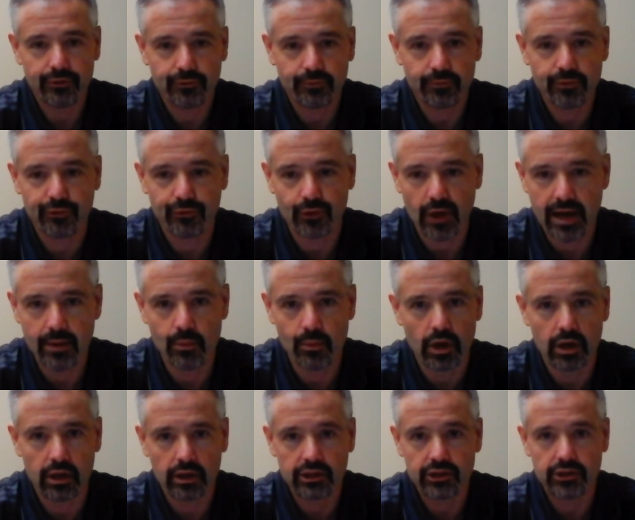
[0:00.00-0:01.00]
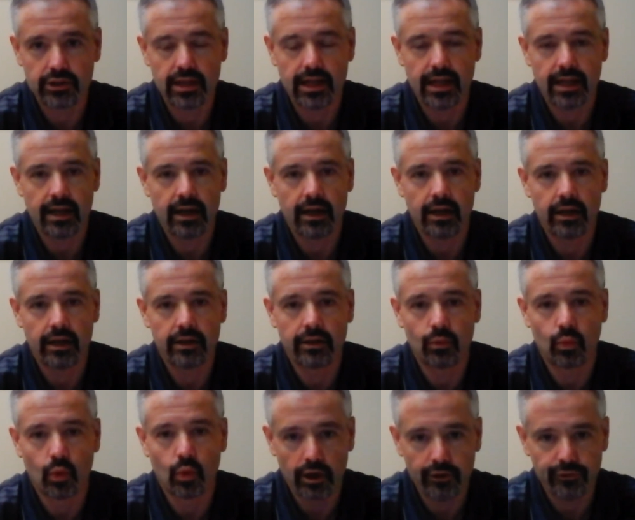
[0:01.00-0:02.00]
frameworks and
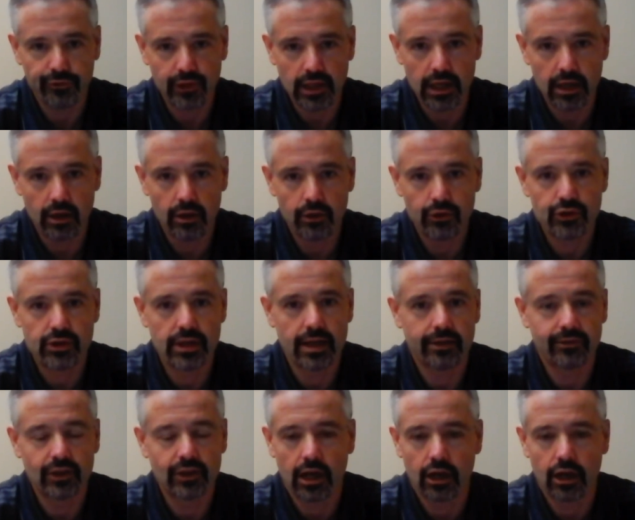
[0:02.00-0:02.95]
workflows and